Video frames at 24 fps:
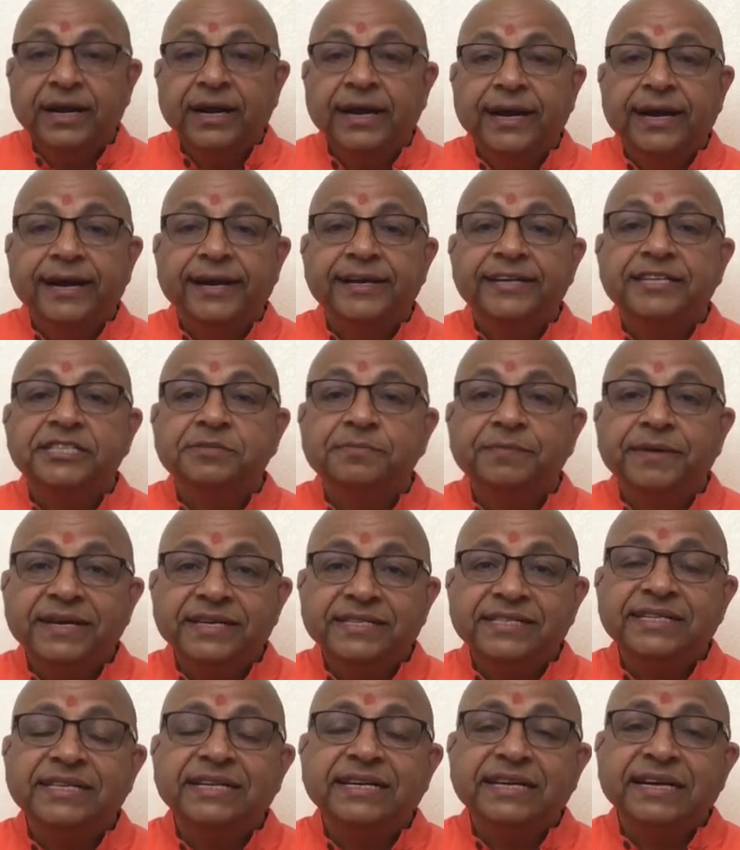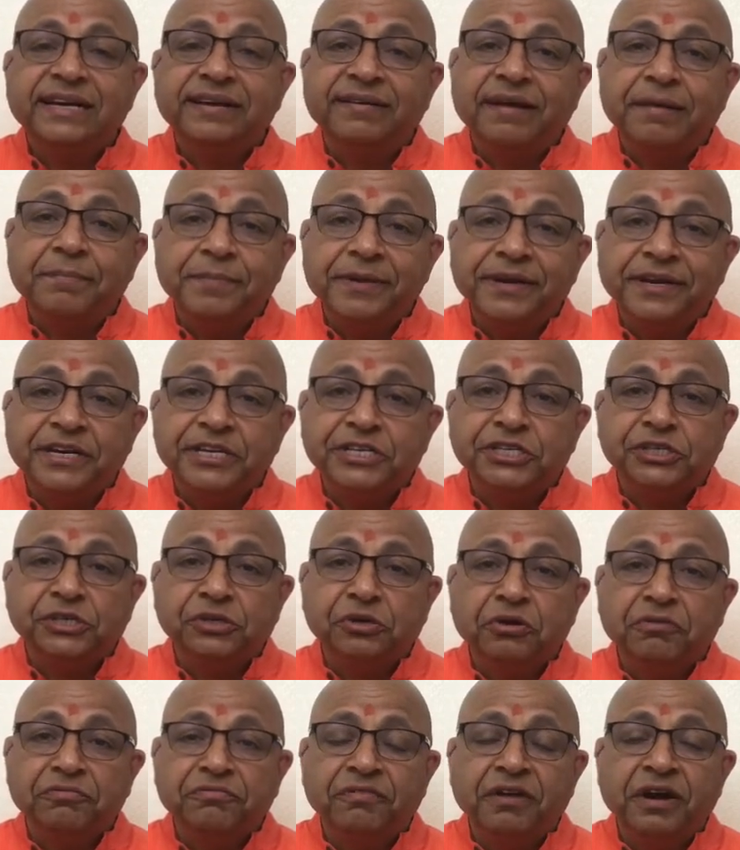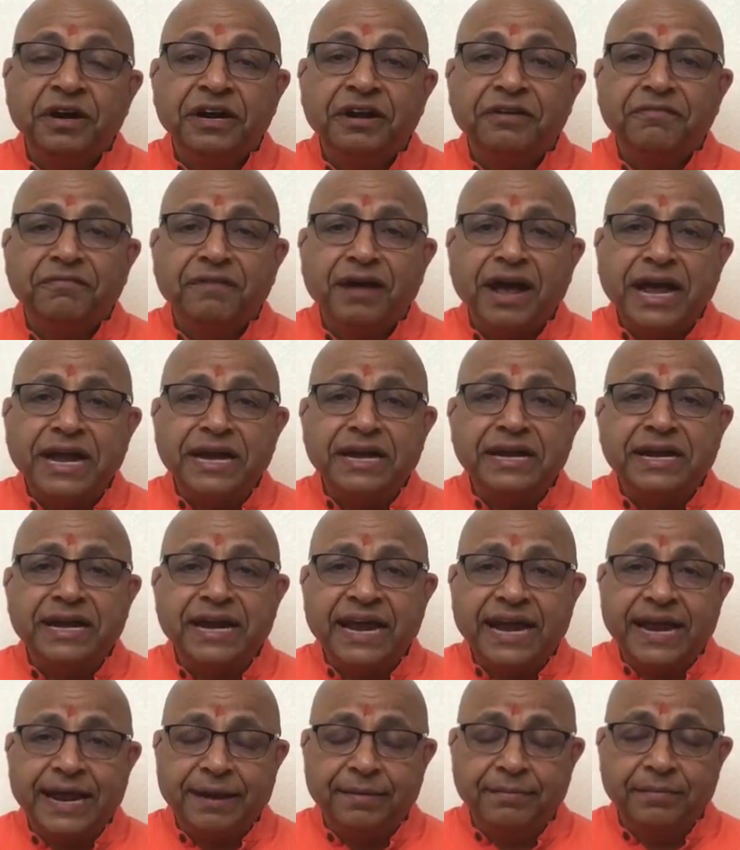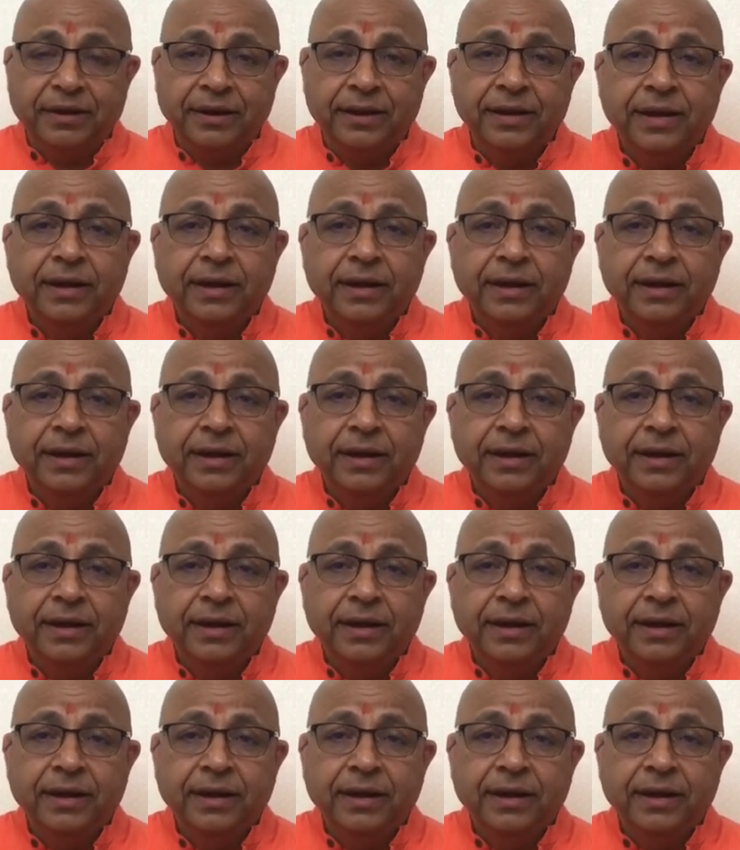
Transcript: It is basically repetition of a divine name.